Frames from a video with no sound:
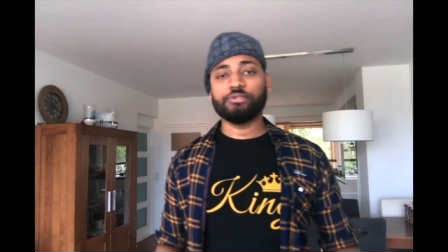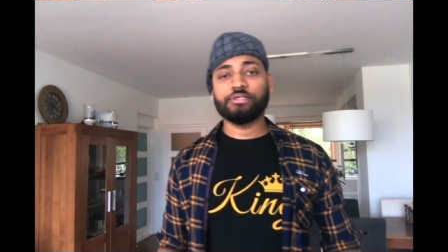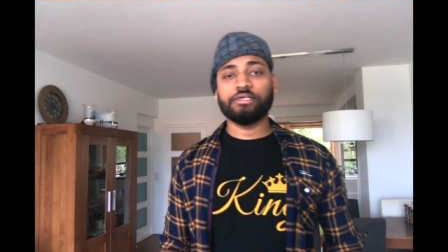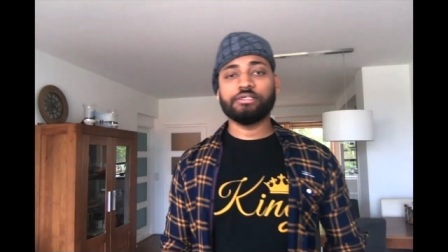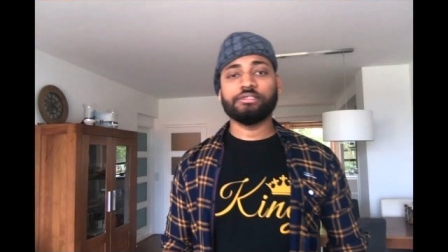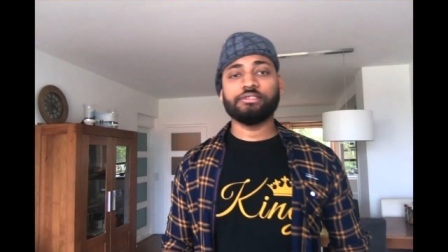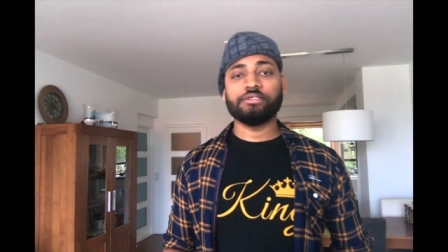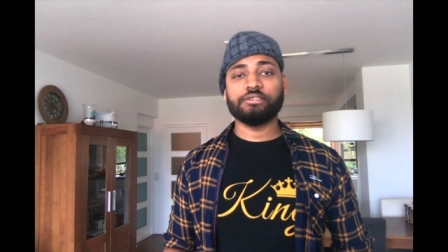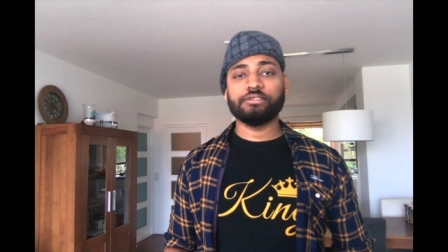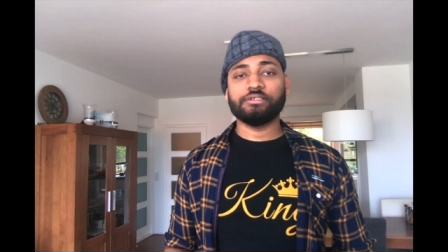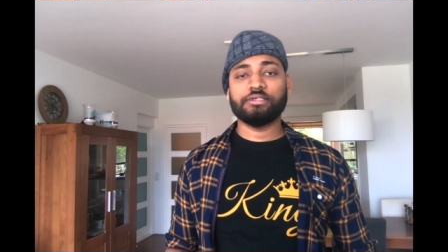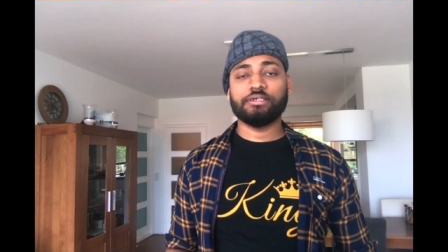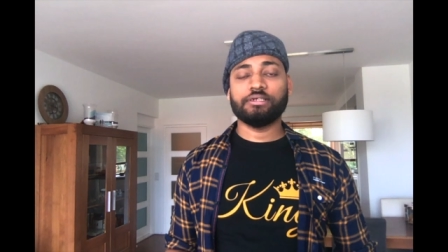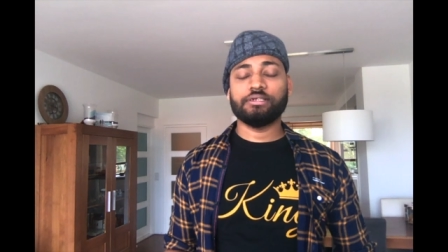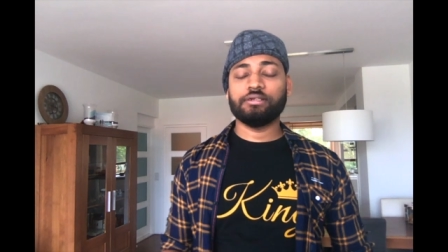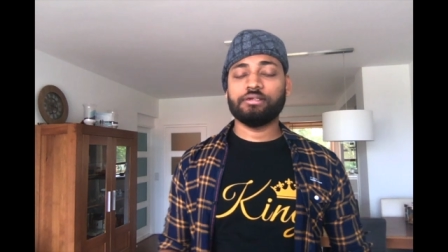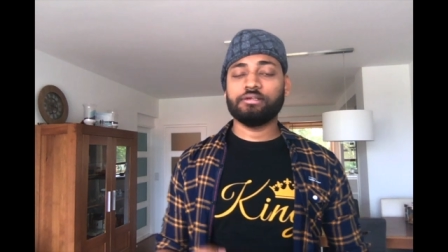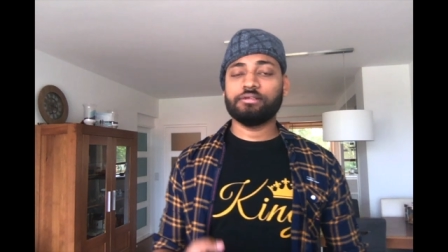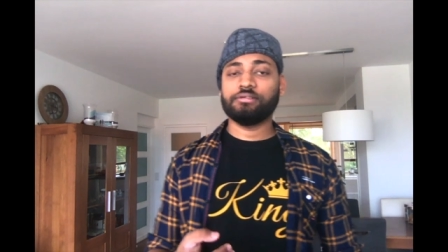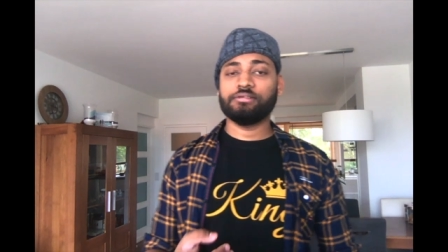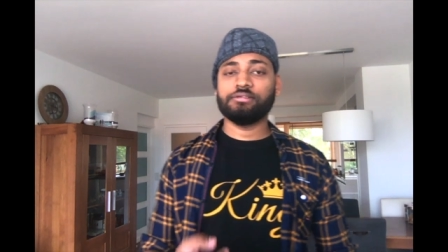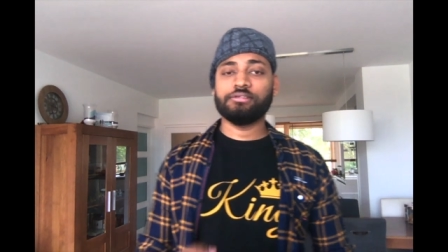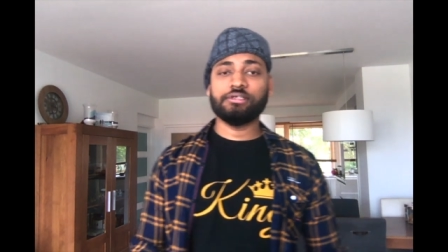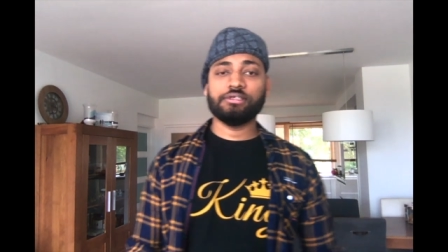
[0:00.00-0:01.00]
cases
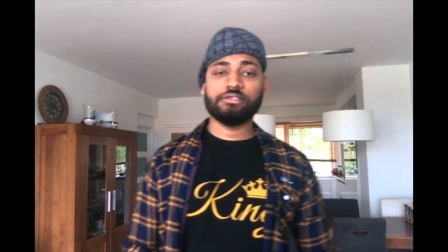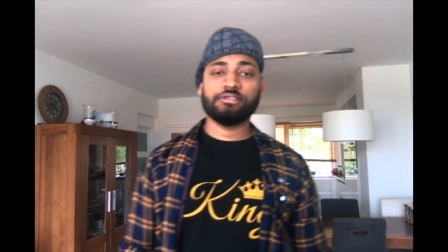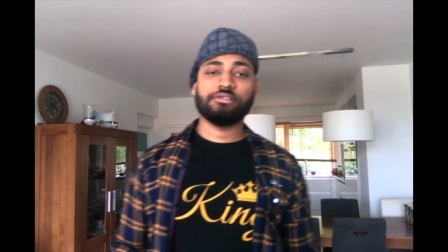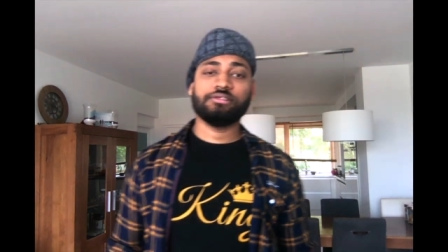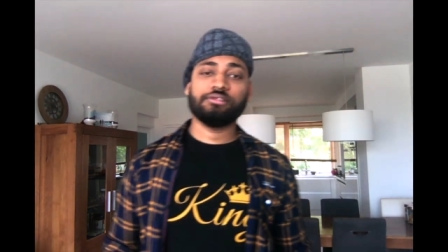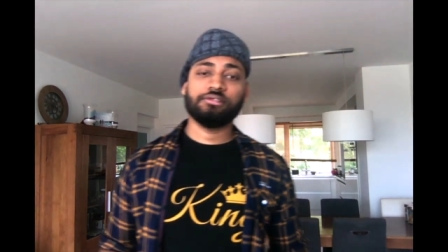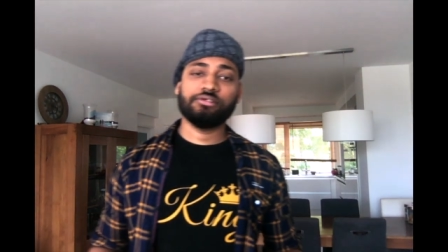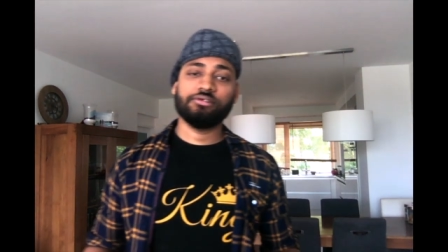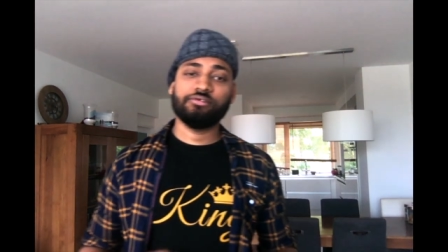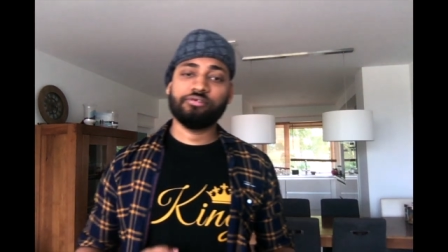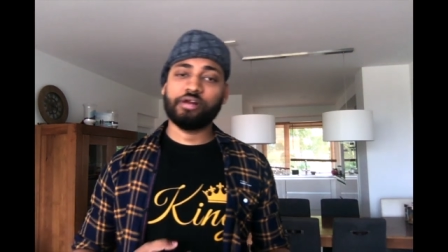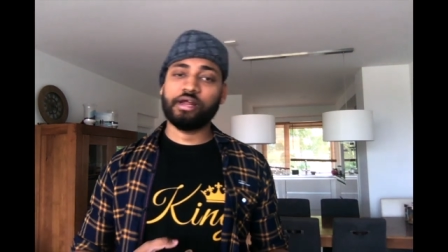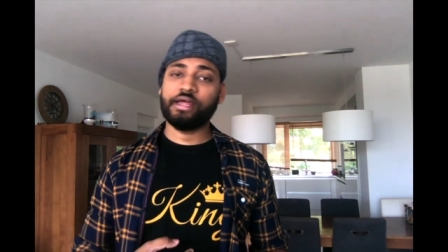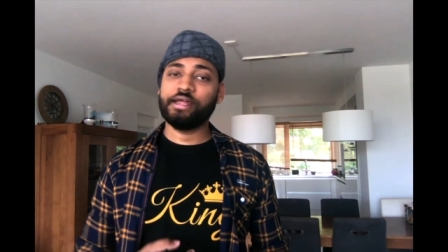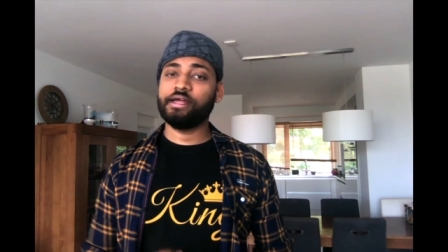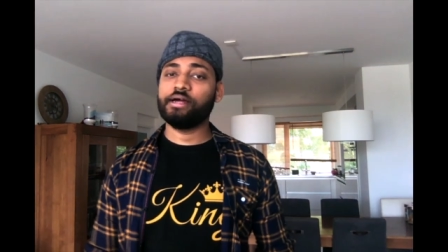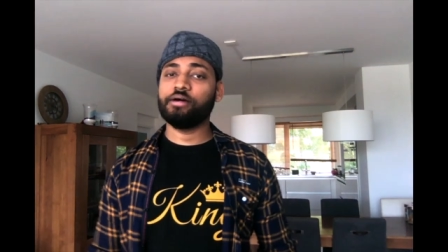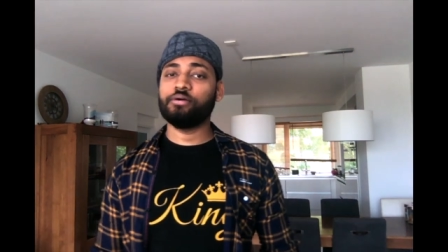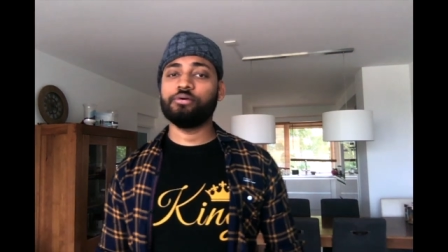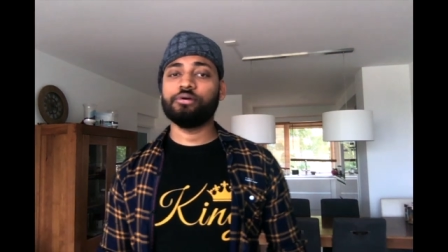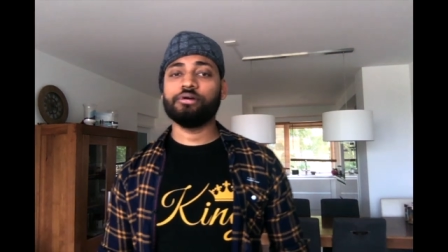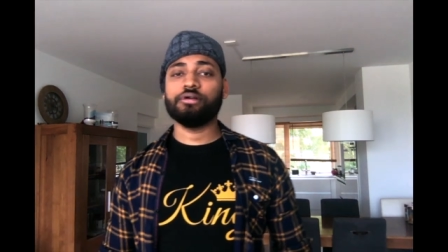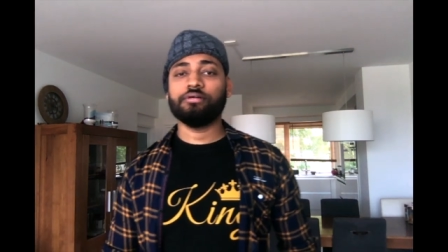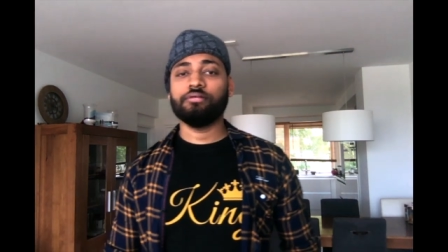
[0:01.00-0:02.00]
and just try
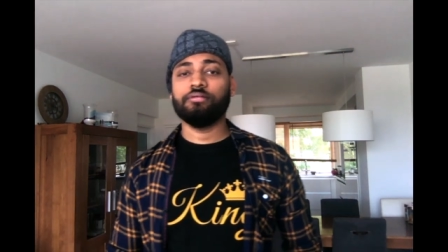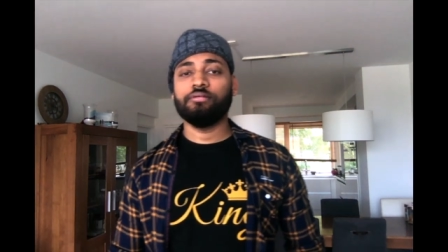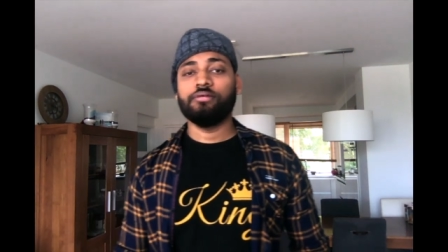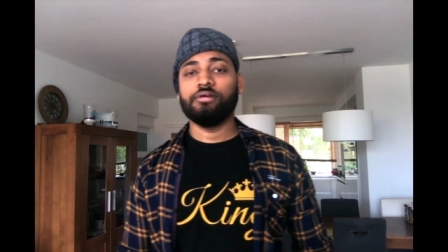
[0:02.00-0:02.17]
out,